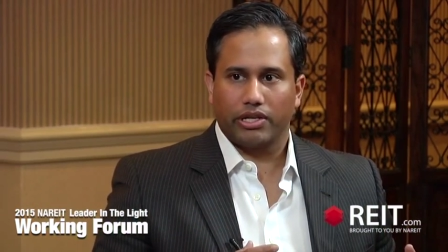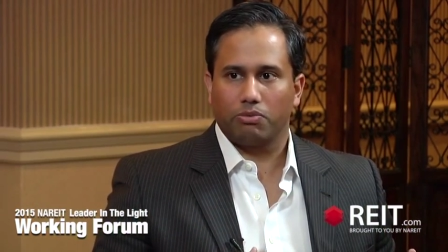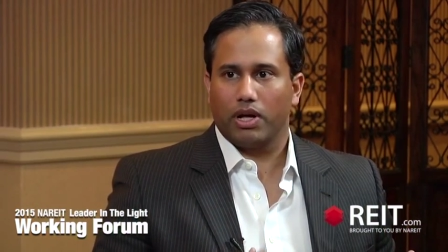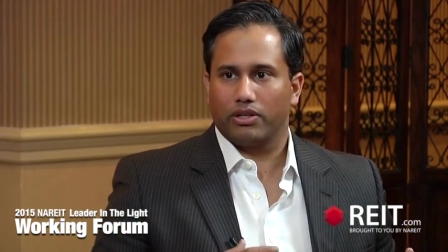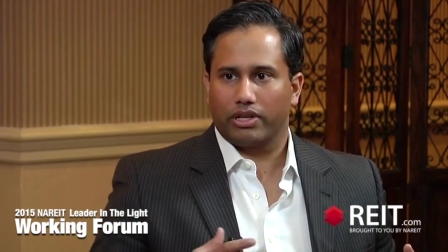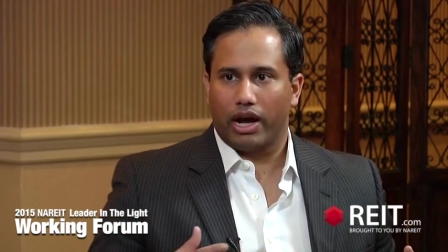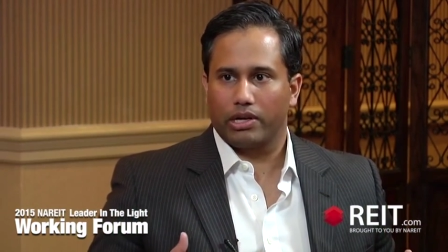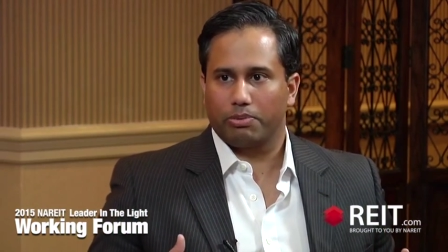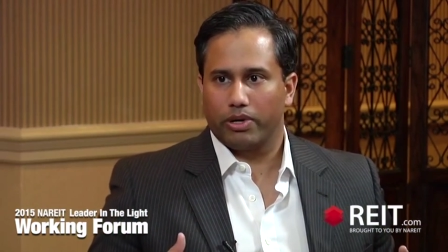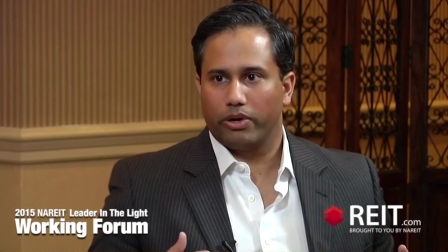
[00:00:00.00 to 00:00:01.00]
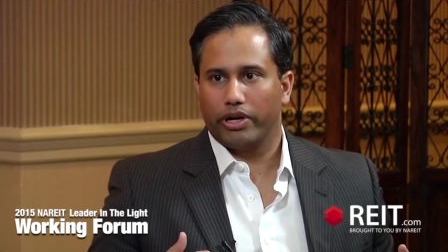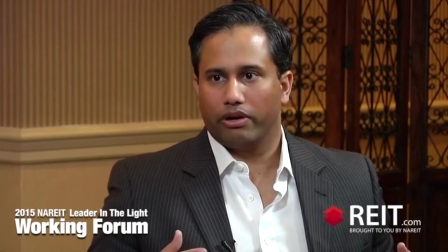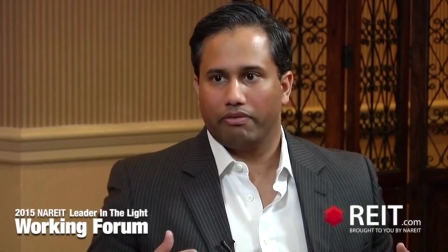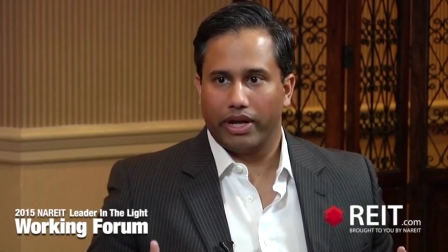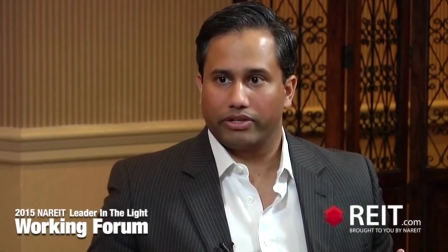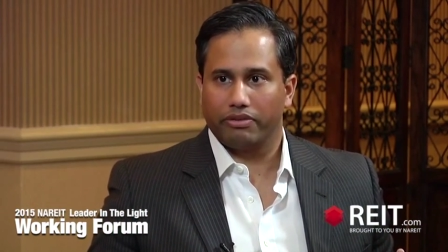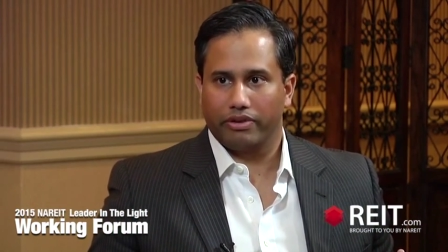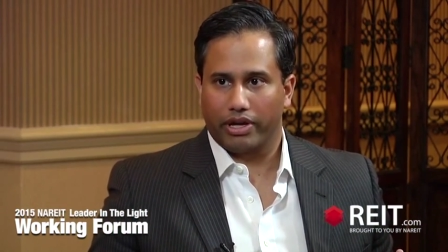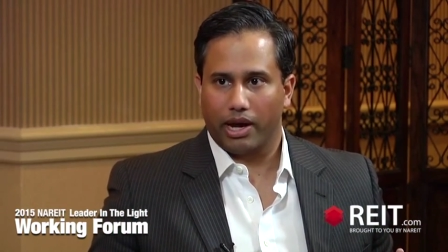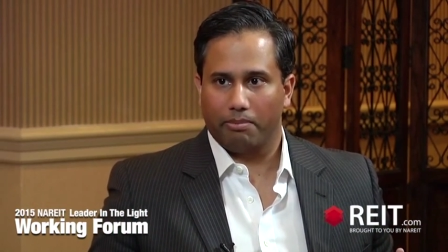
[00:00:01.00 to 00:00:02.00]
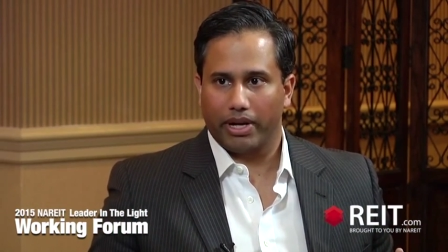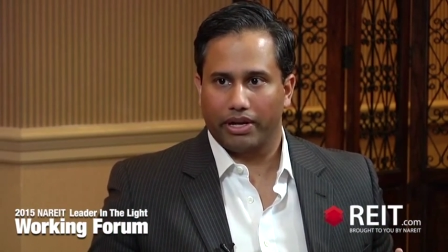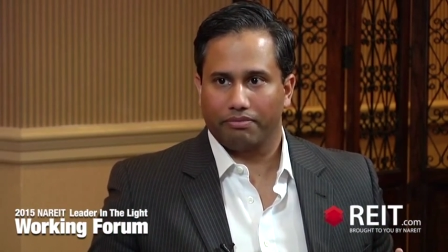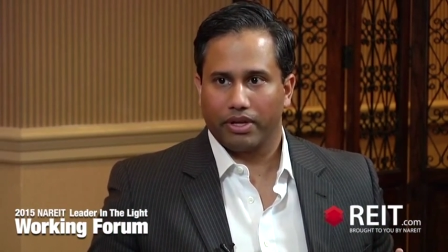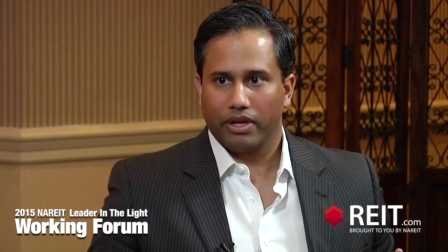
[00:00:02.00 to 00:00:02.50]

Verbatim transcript: as well as an entrepreneurial venture for the company.